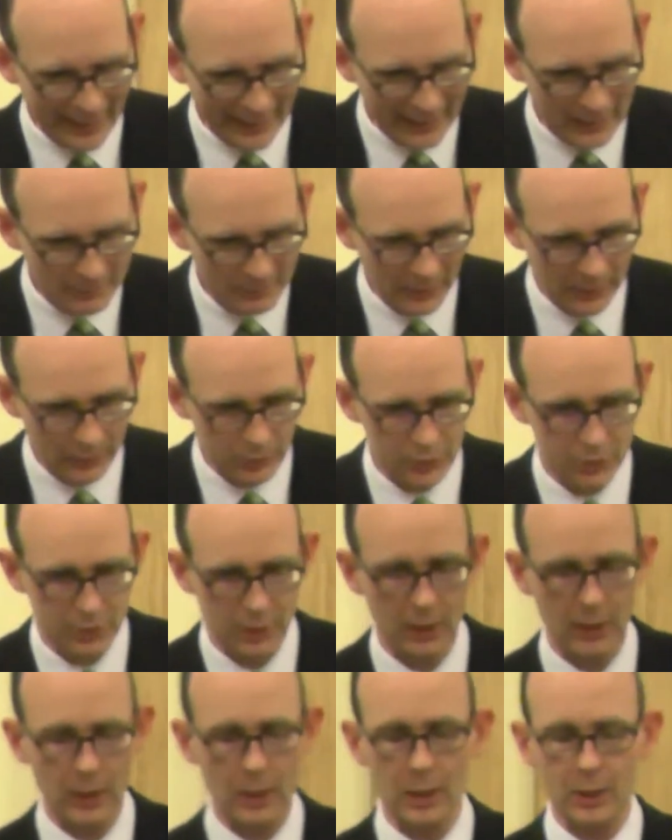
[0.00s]
enemies.
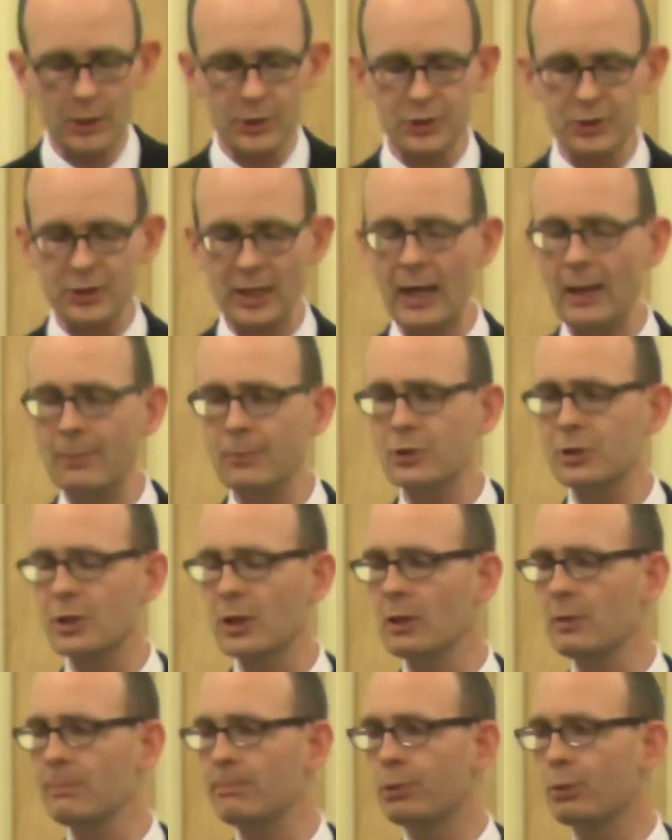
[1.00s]

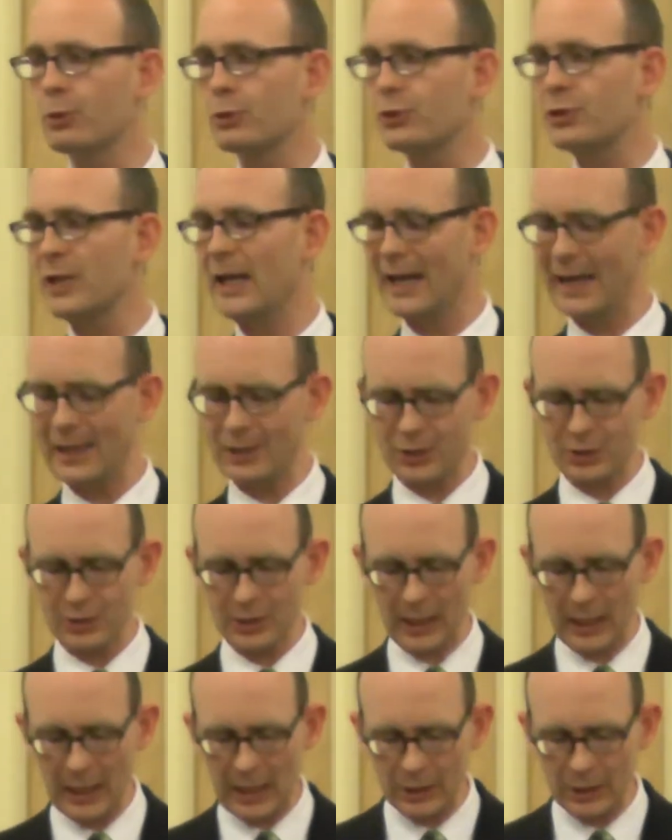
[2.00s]
Samson possessed